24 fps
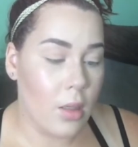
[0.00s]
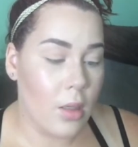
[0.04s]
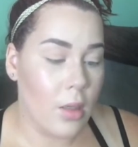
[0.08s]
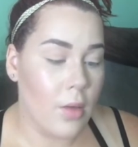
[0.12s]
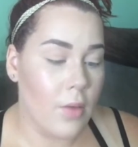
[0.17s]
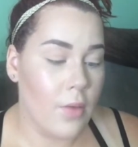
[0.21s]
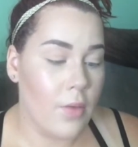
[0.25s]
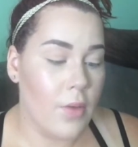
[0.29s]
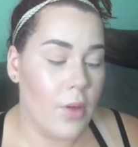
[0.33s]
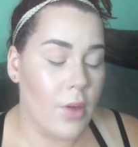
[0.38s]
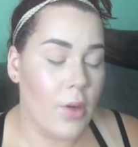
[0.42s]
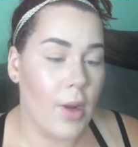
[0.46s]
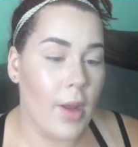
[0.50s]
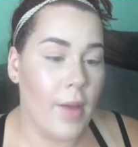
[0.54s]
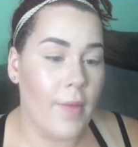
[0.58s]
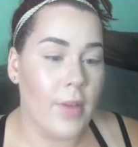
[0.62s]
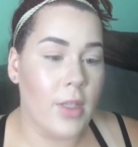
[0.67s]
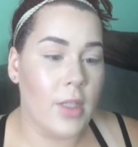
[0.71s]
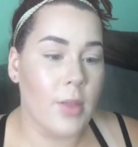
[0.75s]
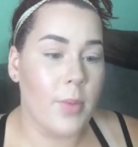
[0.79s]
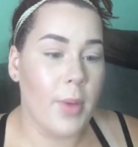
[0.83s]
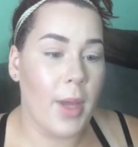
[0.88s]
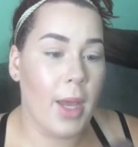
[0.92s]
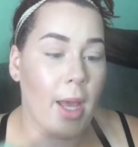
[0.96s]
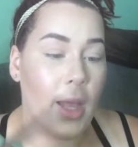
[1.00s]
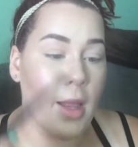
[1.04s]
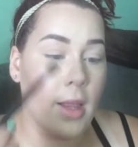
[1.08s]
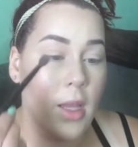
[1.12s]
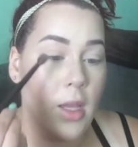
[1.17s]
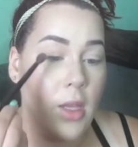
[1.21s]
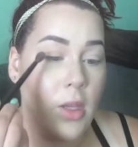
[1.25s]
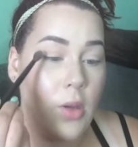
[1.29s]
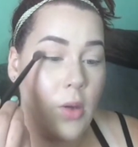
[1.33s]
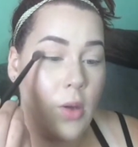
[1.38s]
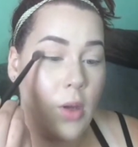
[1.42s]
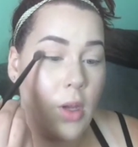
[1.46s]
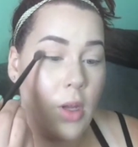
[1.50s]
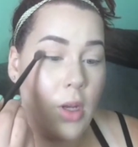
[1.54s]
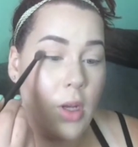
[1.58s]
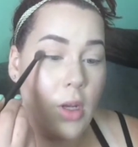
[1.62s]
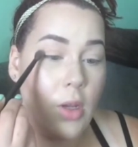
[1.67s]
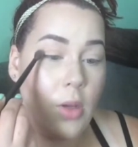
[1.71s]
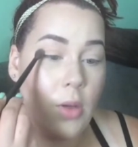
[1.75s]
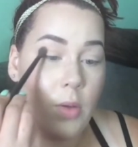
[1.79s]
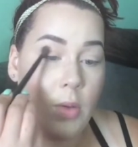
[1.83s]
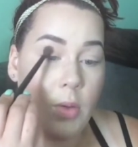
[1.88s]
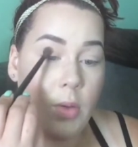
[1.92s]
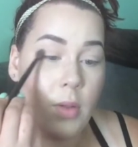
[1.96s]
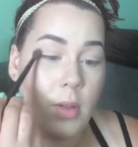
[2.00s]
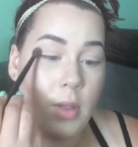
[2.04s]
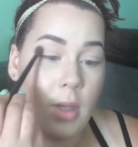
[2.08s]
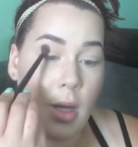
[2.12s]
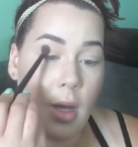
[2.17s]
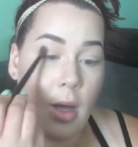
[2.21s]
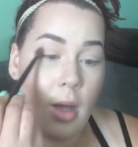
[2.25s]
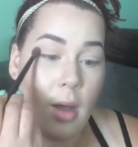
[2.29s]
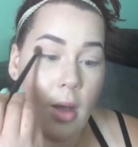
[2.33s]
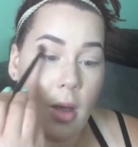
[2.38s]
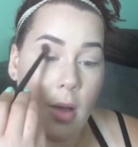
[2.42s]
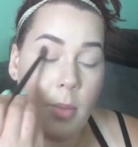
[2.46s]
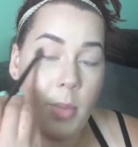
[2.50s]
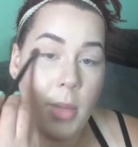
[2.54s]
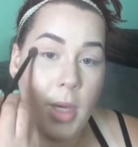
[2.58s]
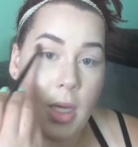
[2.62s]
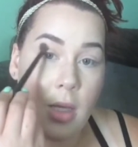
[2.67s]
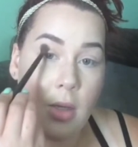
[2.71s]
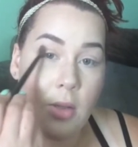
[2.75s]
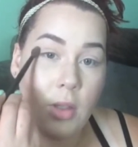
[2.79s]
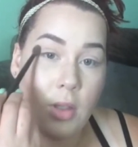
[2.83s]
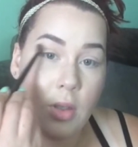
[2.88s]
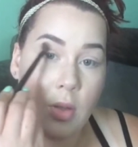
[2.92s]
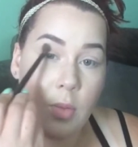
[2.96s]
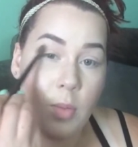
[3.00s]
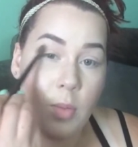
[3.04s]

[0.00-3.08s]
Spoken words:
If you don't have this palette, you could use Peach